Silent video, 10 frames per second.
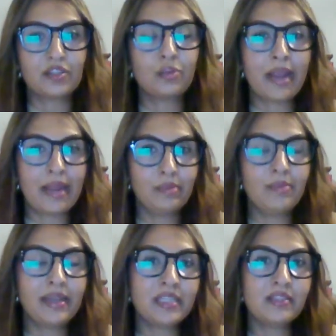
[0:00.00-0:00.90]
So by
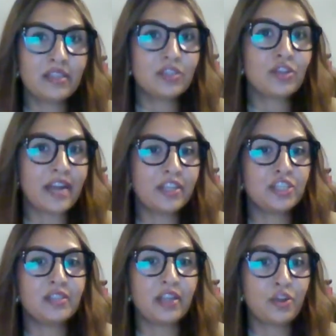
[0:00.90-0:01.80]
implementing these
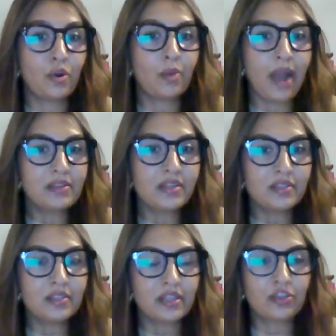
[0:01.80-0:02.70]
strategies in your
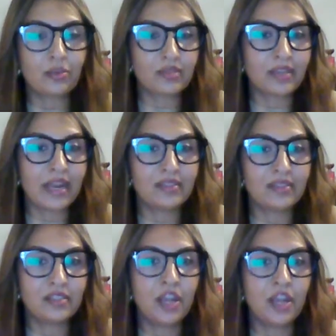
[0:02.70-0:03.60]
practice in dermal
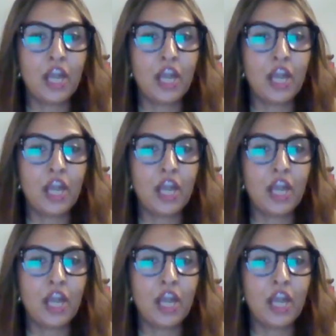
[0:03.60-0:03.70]
sciences,